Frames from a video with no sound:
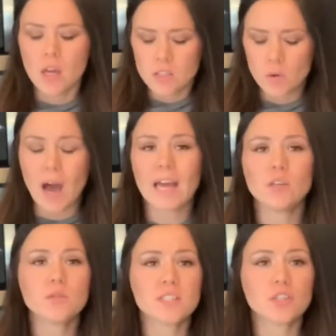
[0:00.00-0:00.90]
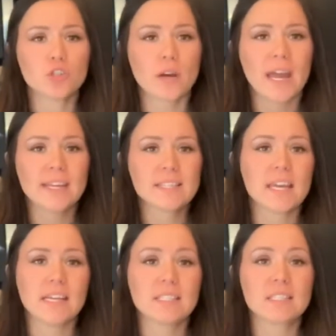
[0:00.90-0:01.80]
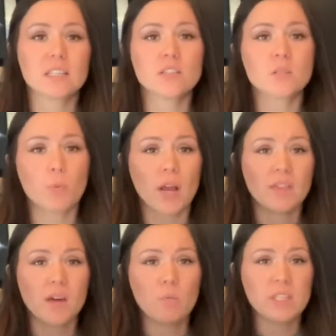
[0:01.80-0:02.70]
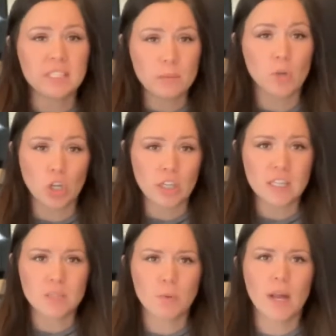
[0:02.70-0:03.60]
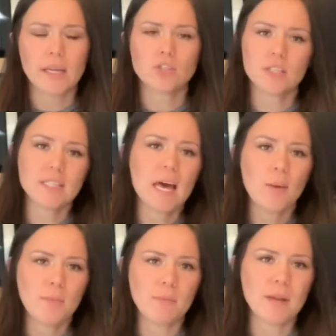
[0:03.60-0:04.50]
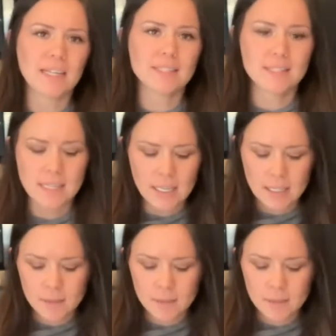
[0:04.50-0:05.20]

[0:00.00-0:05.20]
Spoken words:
So I use the trays and I still spray them with some cooking spray just to help them not stick.